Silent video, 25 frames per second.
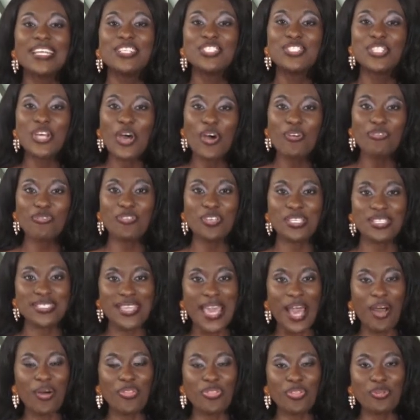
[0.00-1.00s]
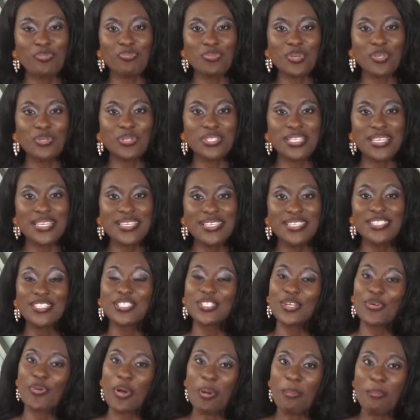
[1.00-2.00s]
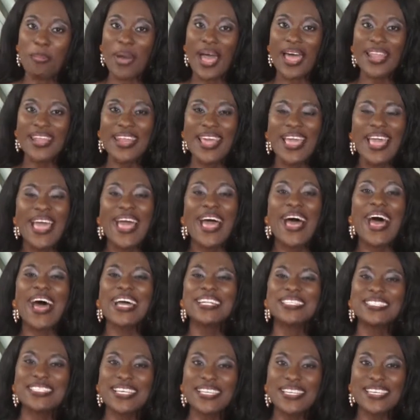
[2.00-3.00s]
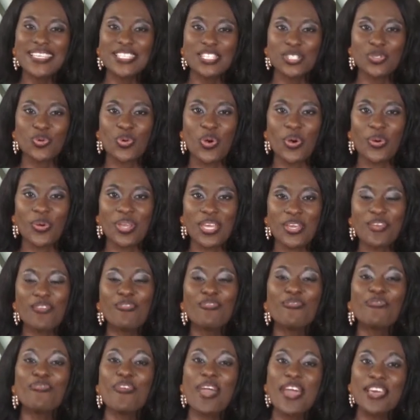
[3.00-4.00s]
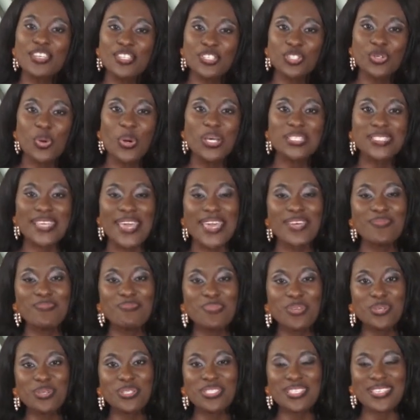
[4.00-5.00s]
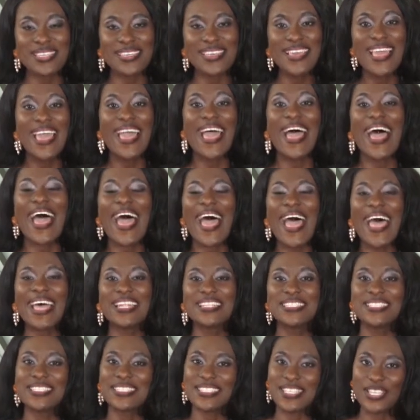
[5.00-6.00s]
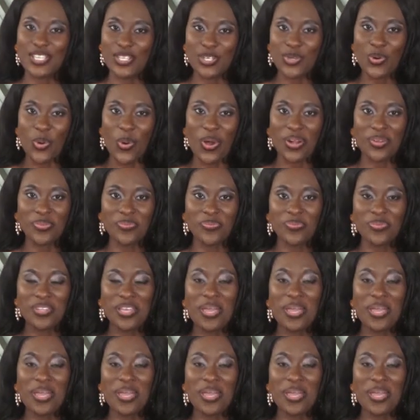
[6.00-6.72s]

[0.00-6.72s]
Delphi's Health and Beauty, Sarah Ban, Ajili Jewelry, First Choice Hand Beauty, and Secure.